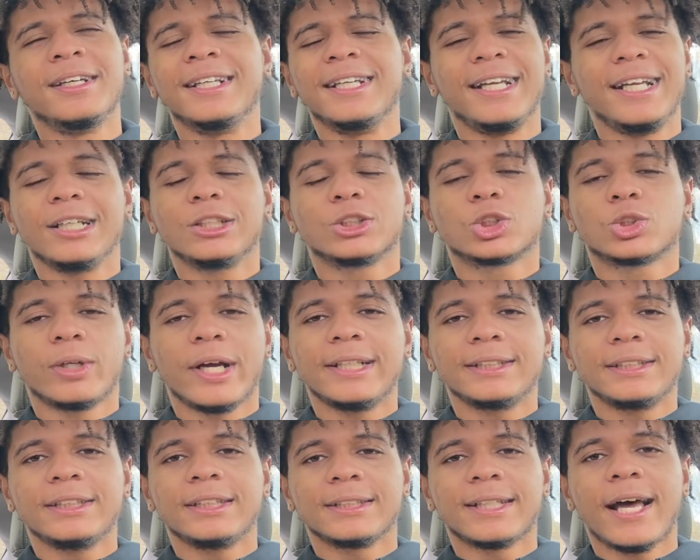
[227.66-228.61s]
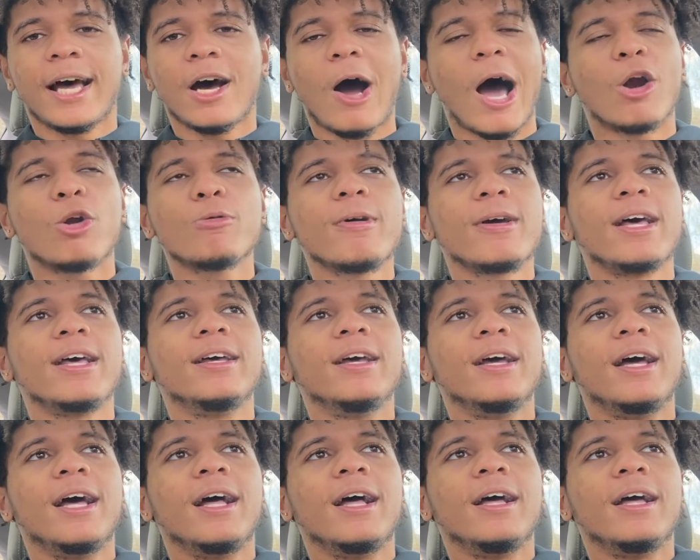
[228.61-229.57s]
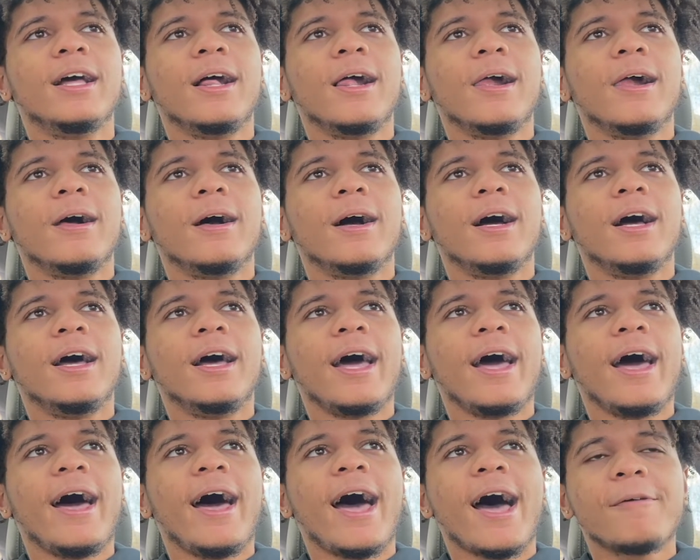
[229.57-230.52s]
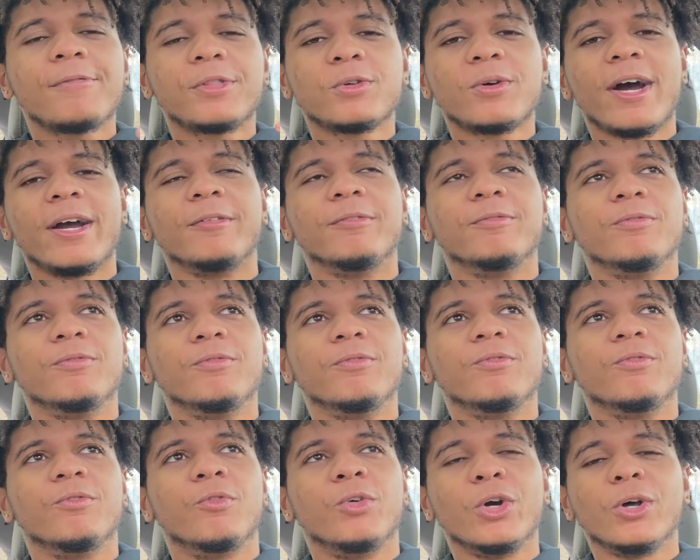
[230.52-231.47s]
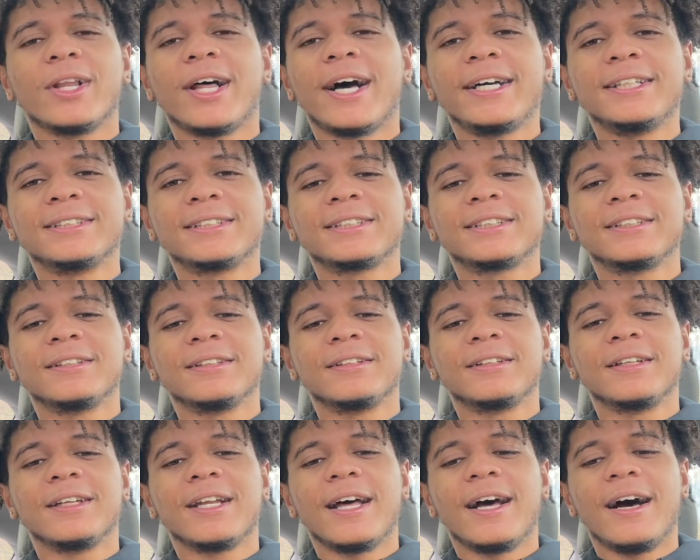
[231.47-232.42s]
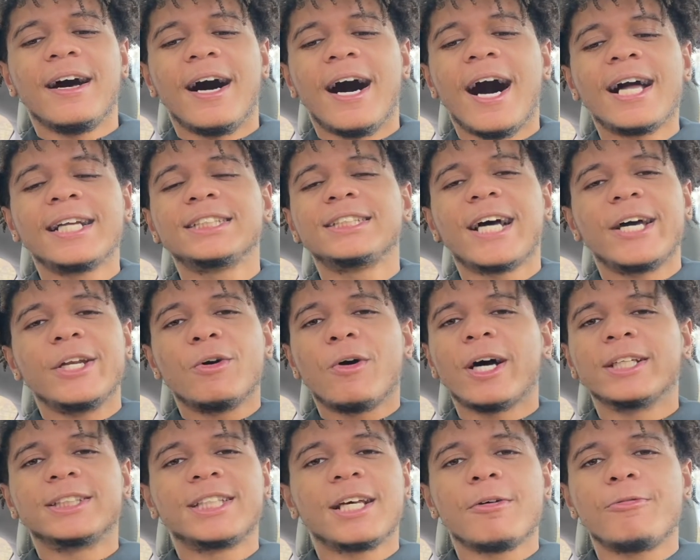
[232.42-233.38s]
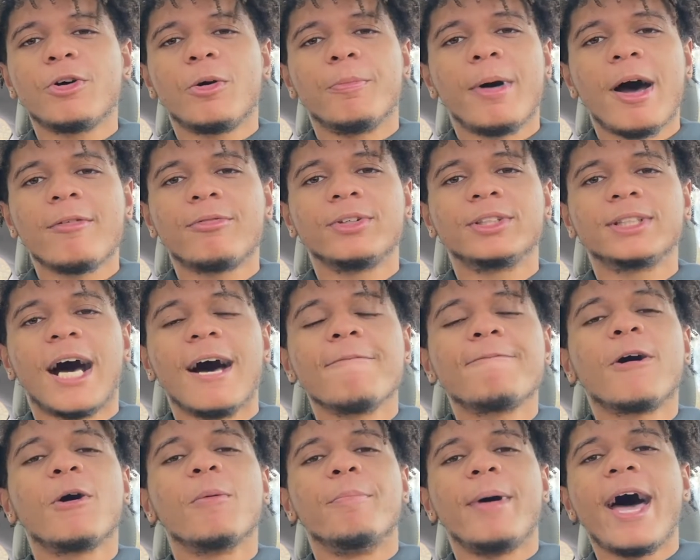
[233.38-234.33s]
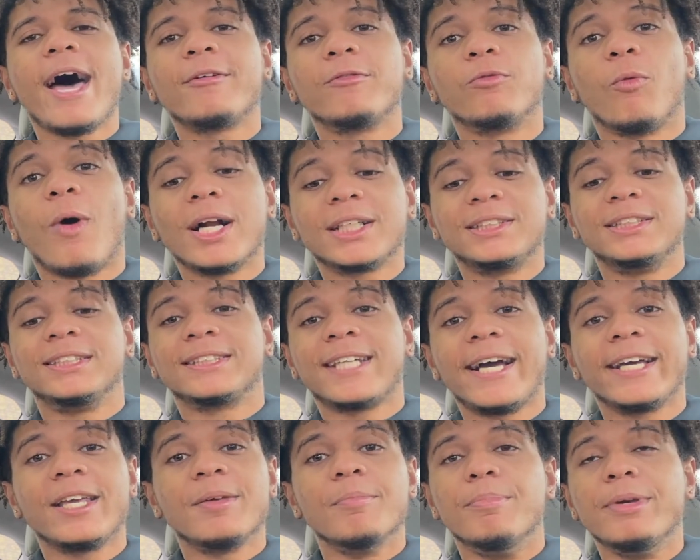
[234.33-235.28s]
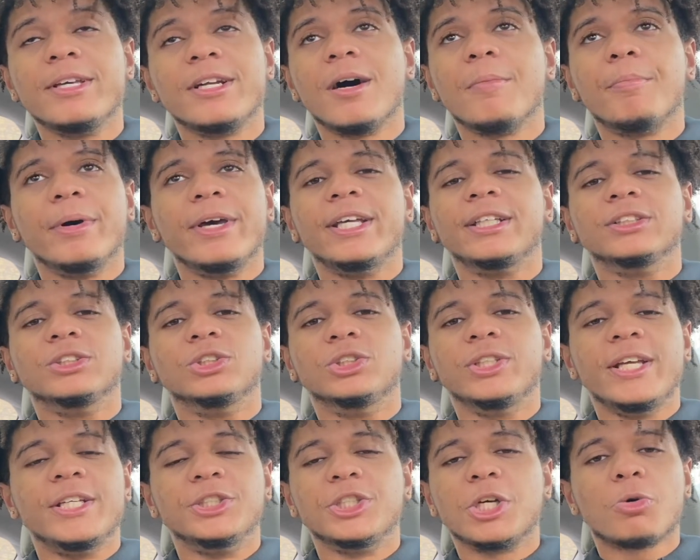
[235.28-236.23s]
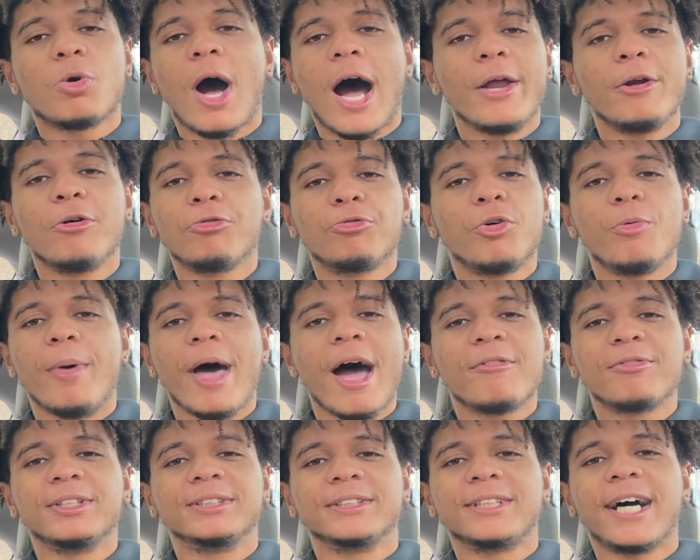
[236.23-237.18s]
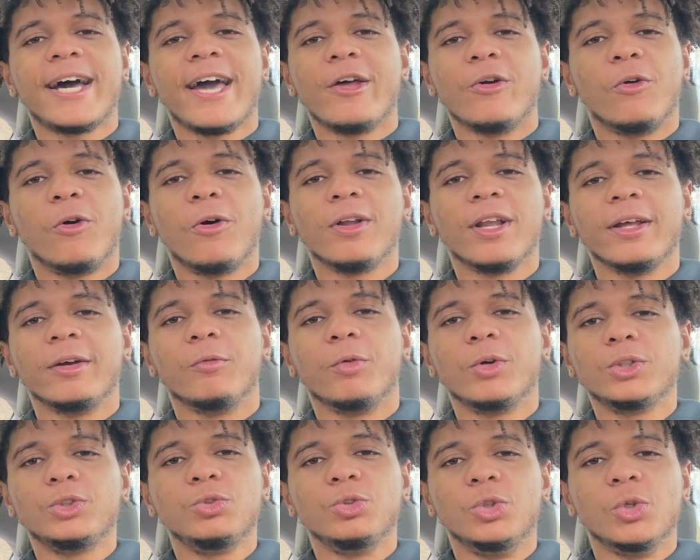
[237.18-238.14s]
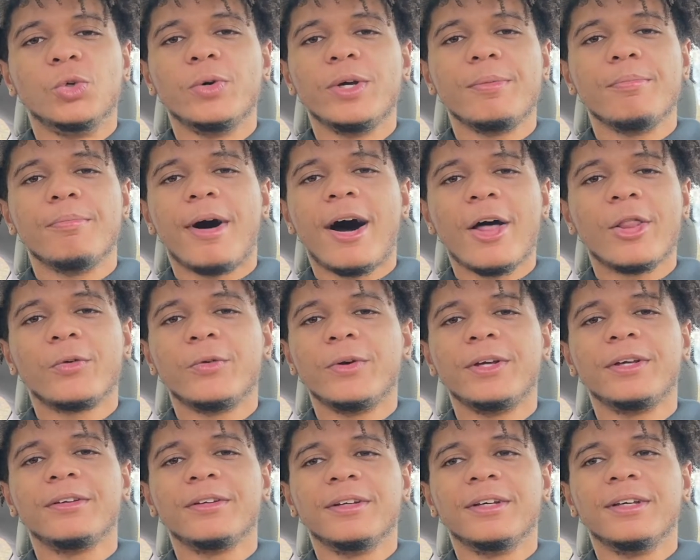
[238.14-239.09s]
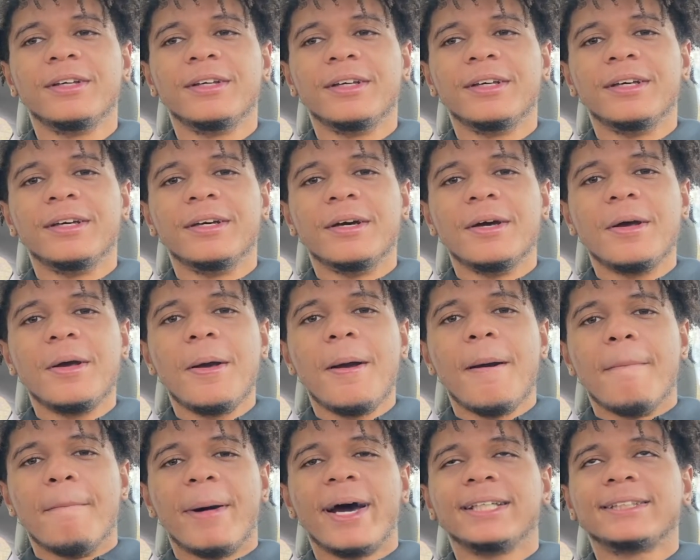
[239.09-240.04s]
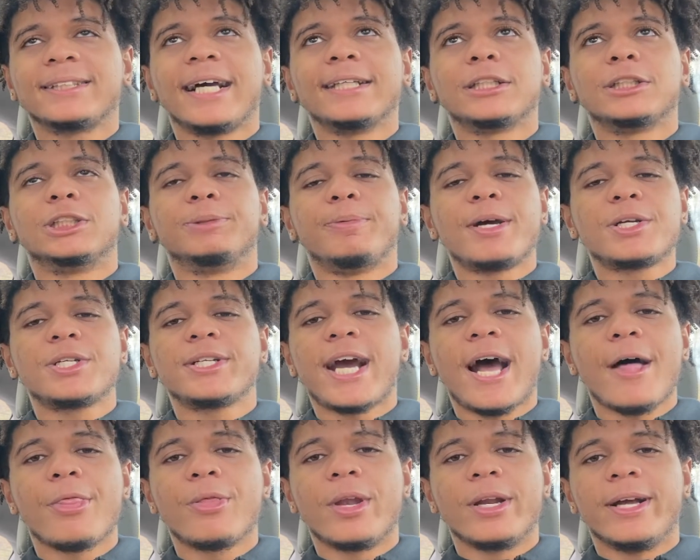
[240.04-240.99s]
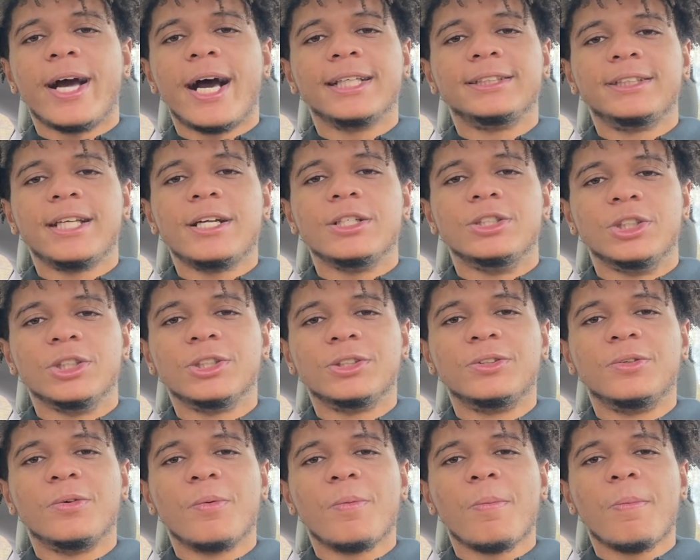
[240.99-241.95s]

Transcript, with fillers: Nigga's crazy as hell. I don't even... After I realized... Honestly, I know I said I felt bad for this. I felt bad watching this guy get beat up, but in, in general, I don't feel bad for this guy at all. Like, what are you doing bothering... Mike Tyson, especially after the guy said chill.